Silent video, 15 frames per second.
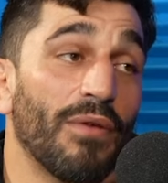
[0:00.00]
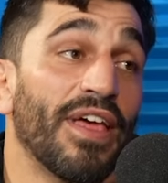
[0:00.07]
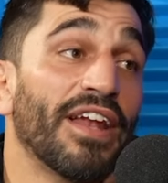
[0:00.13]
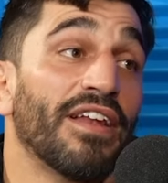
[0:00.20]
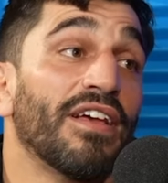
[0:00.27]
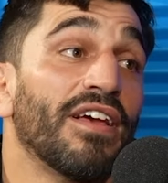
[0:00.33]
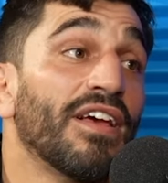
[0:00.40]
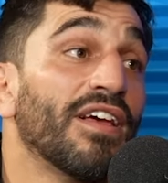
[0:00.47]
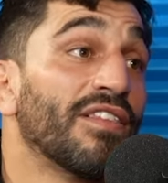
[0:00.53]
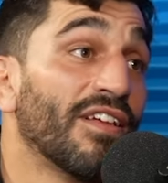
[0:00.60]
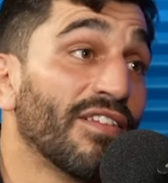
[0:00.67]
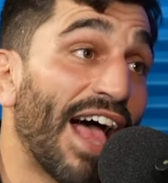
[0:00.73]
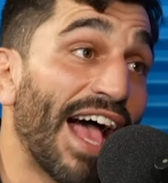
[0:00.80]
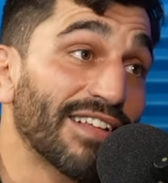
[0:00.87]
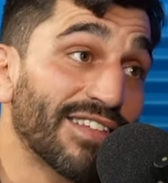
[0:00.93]
then the
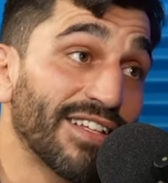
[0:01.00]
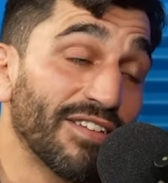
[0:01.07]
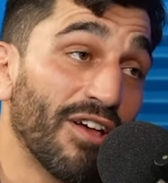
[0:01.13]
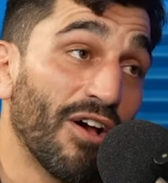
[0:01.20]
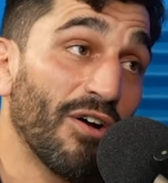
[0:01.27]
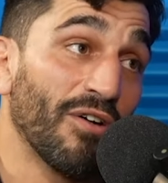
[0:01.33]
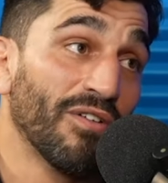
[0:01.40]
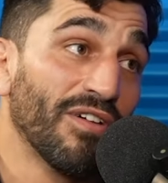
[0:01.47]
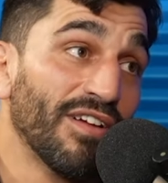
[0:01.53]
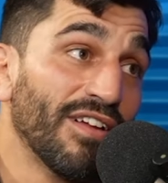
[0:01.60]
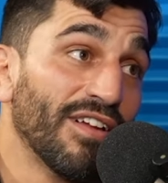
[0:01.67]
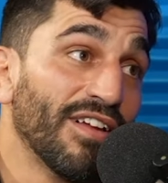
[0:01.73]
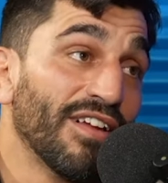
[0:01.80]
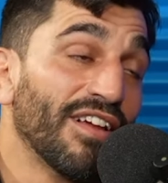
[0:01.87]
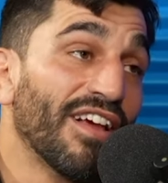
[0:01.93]
last thing though,
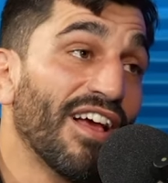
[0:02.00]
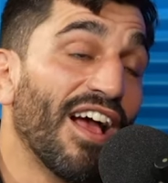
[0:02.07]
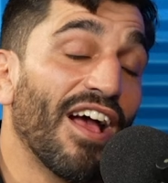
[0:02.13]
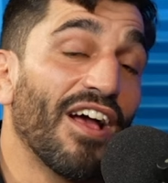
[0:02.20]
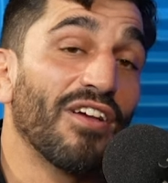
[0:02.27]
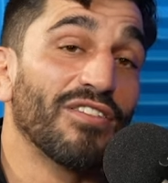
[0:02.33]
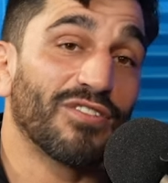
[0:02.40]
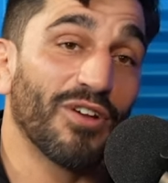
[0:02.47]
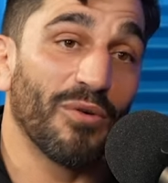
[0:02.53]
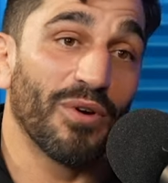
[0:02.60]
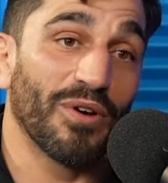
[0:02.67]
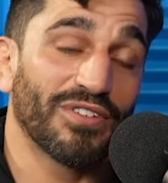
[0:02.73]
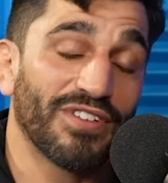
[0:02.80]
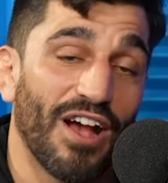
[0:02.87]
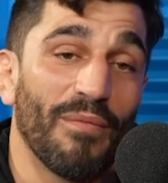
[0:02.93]
so we
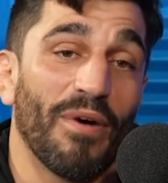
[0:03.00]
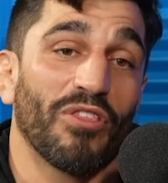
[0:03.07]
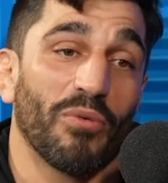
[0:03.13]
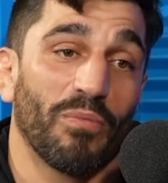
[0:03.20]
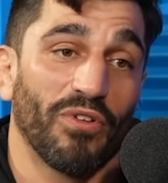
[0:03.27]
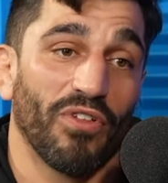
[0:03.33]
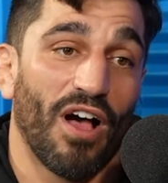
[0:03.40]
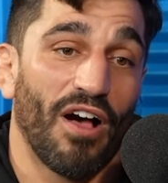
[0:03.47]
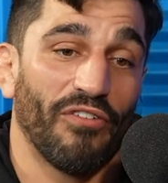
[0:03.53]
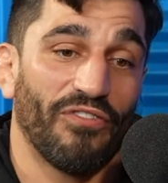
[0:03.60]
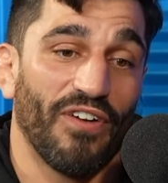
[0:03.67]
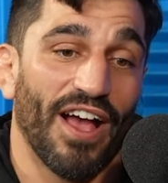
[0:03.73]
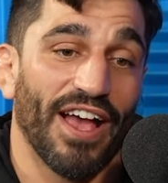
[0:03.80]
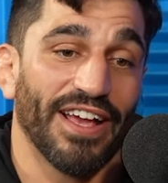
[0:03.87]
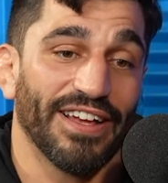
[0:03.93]
were talking about the Bilal
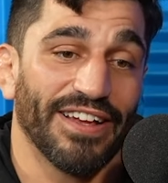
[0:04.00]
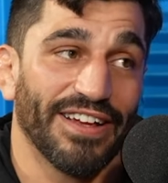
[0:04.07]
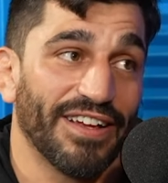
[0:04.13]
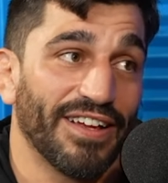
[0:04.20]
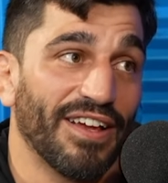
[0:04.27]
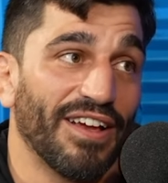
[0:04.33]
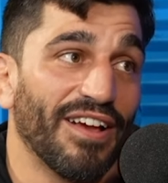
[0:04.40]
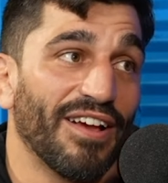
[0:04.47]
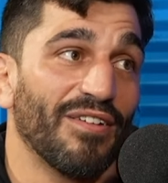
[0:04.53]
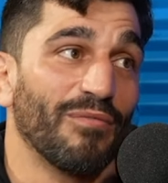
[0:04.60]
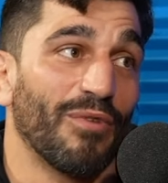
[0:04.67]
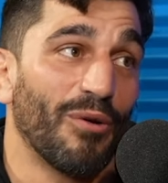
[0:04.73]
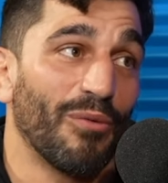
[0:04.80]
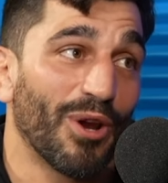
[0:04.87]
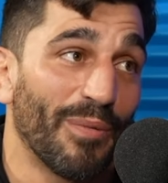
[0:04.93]
fight,
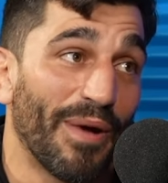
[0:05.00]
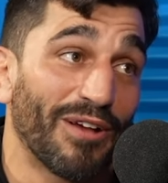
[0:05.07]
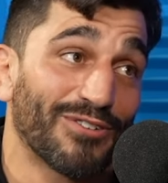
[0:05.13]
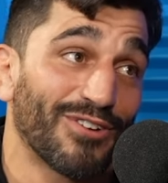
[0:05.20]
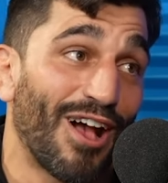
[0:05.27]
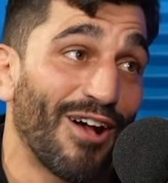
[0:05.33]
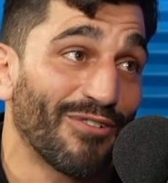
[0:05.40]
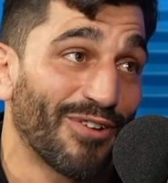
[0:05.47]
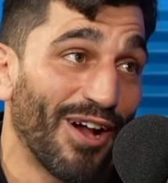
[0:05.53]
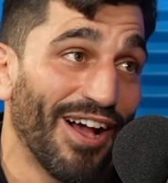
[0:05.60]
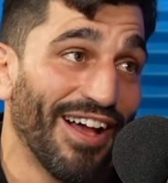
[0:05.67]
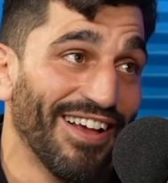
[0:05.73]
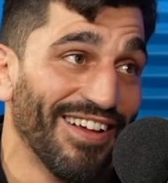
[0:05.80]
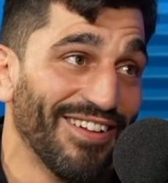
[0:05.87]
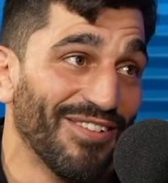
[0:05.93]
but what about
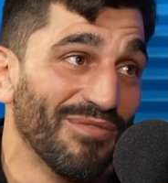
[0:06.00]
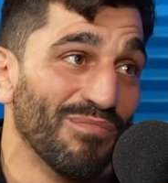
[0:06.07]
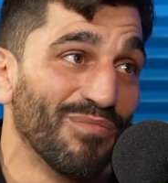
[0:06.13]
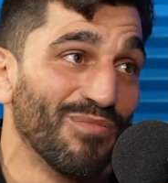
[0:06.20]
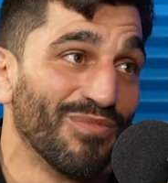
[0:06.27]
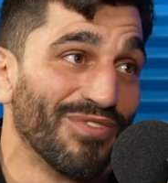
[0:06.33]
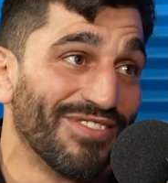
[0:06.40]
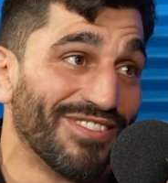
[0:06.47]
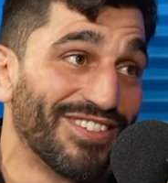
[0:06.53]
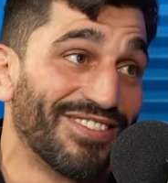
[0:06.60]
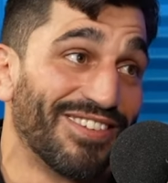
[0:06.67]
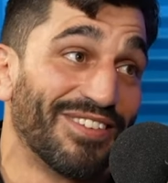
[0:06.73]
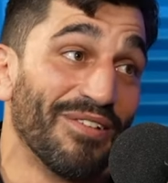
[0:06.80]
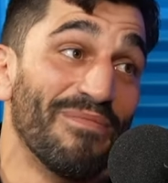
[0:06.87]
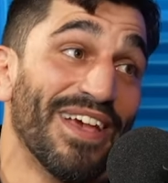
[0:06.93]
Shavkat Oh,
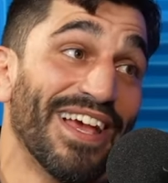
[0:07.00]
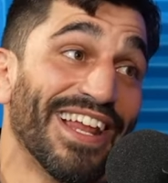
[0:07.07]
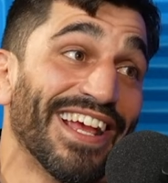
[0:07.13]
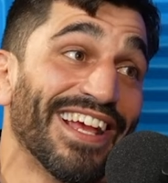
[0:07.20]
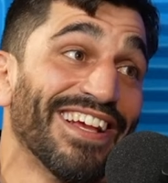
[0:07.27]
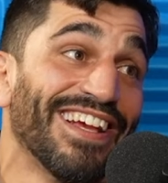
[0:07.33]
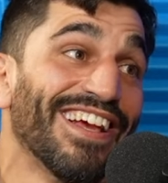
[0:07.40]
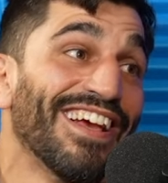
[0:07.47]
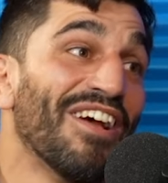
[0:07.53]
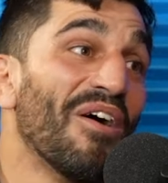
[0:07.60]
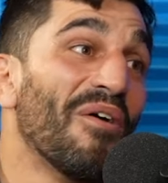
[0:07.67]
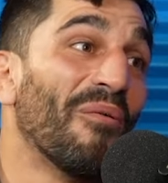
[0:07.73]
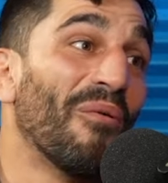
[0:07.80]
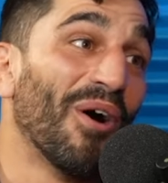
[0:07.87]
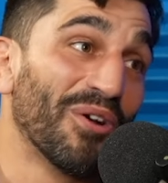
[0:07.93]
submitting
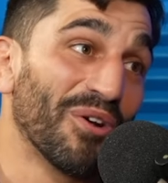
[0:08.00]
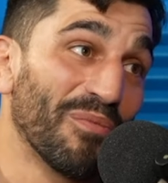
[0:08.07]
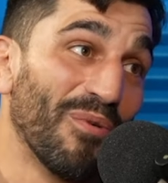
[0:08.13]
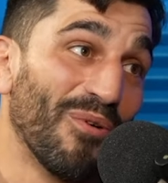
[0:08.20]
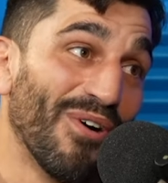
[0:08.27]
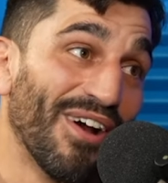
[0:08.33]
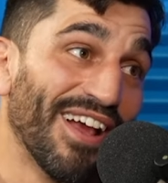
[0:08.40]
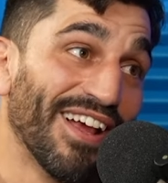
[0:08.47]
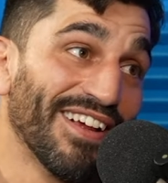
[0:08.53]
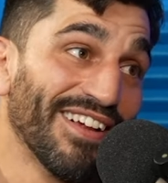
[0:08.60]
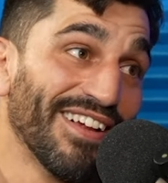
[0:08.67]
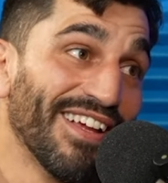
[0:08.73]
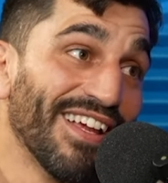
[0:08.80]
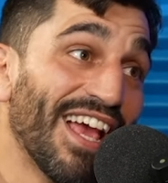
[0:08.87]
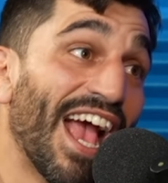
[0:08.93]
Wonder Boy.
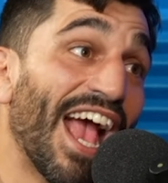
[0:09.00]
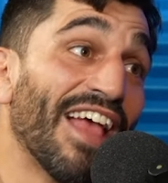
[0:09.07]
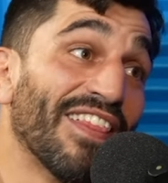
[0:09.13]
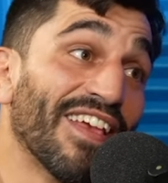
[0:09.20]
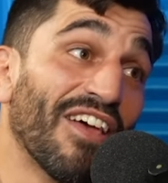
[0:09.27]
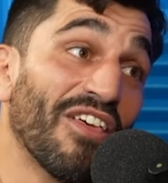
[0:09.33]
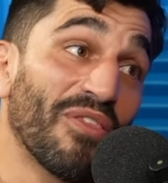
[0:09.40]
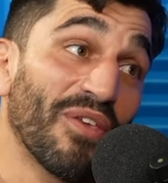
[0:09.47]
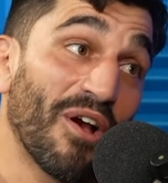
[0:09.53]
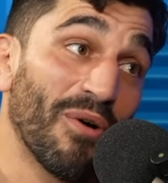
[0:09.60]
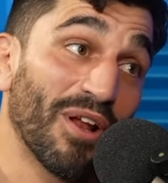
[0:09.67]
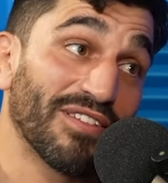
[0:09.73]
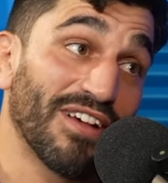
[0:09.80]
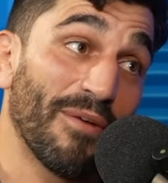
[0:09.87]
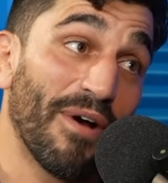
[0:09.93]
Yeah. And the other thing I
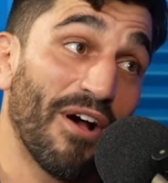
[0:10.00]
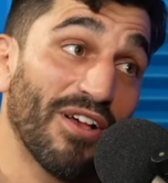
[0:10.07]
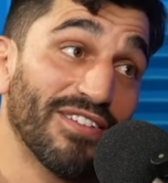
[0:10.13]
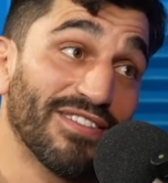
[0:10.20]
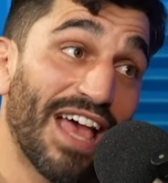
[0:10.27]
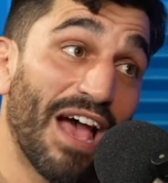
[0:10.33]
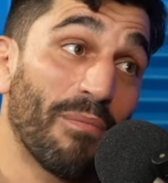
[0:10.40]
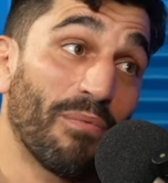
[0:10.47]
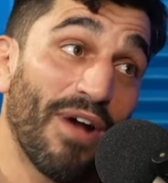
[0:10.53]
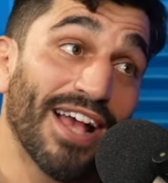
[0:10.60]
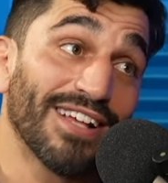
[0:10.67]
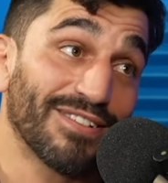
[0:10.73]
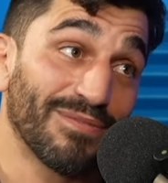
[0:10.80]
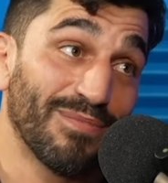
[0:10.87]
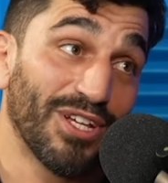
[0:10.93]
want to talk about is that
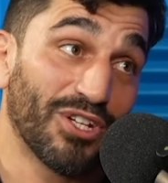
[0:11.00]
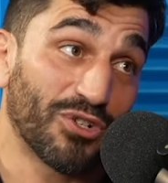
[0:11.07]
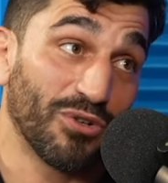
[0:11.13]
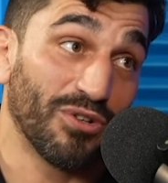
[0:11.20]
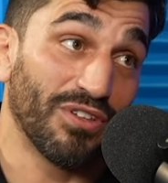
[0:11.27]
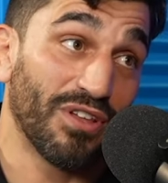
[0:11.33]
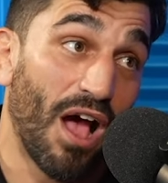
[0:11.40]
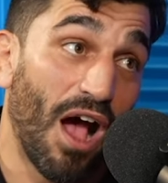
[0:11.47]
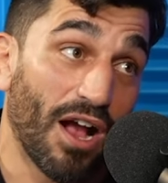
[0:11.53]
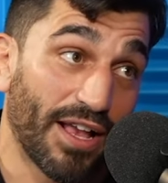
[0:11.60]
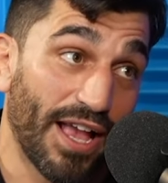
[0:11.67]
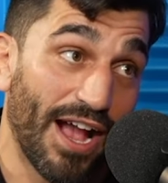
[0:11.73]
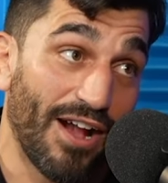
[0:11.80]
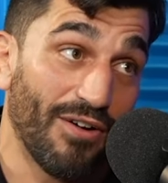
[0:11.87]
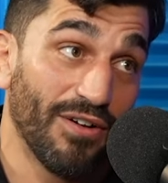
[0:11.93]
Bryce Mitchell
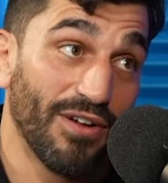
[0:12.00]
knockout. It was